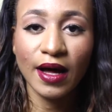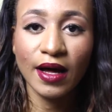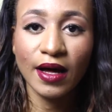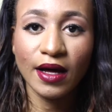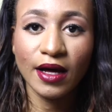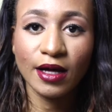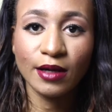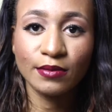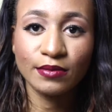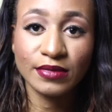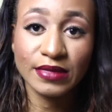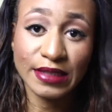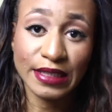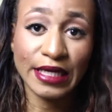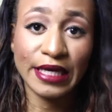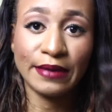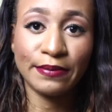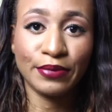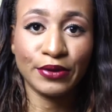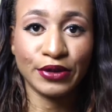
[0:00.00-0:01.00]

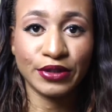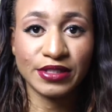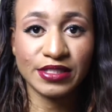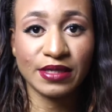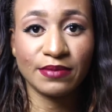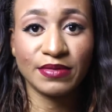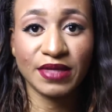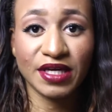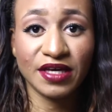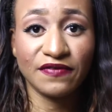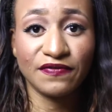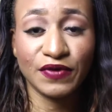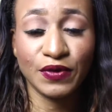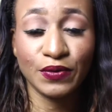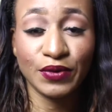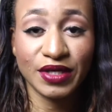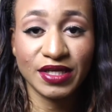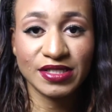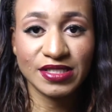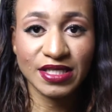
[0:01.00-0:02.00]
lip or something if you
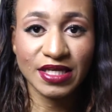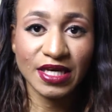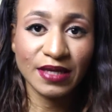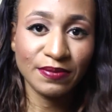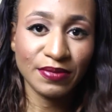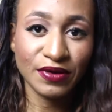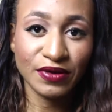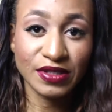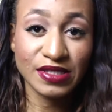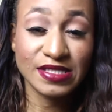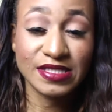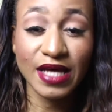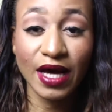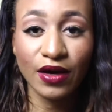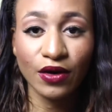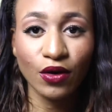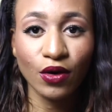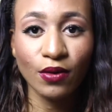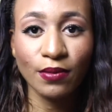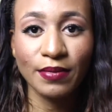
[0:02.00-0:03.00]
want it to keep it
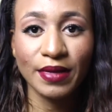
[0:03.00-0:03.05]
settle,